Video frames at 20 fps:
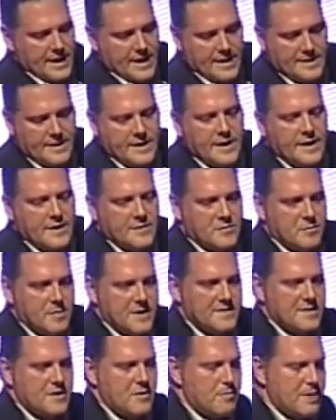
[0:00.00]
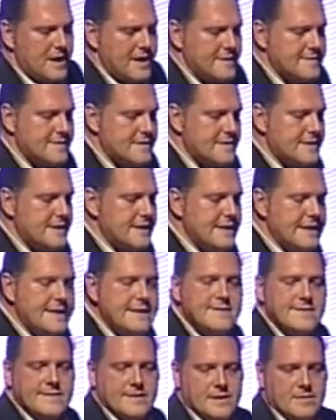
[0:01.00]
had, to make the complexity
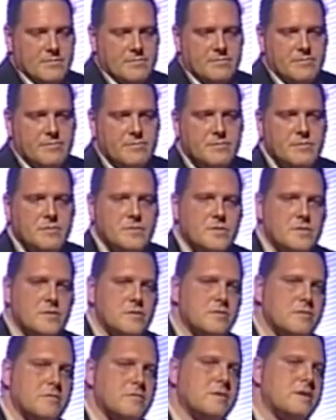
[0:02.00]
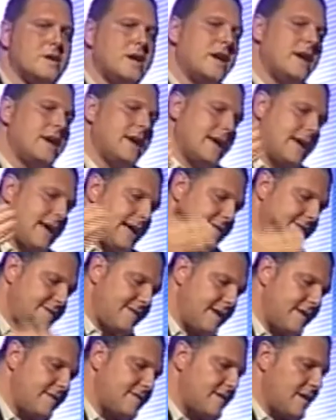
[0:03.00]
easy, to cut
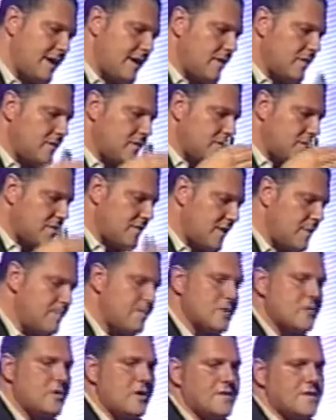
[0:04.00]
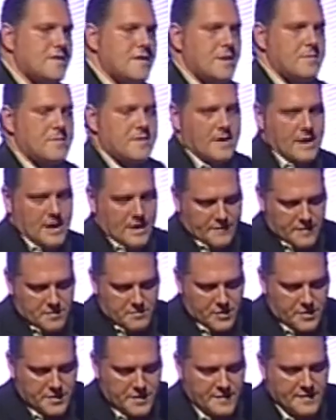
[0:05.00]
things down to simple concepts
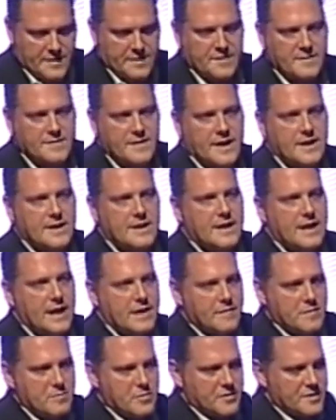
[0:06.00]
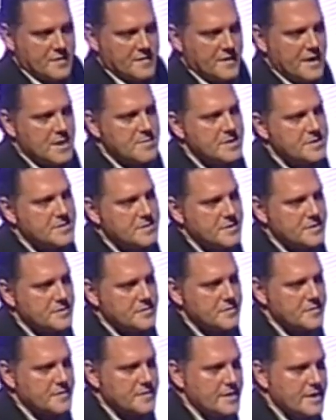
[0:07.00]
everybody is understanding, everybody is able to
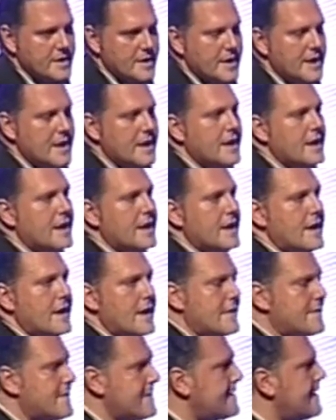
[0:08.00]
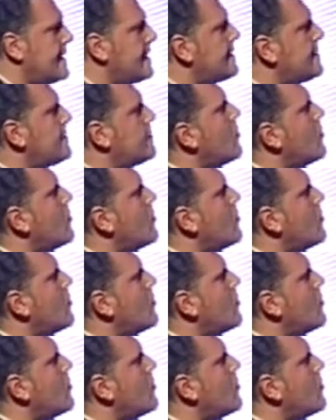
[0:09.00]
use. And the things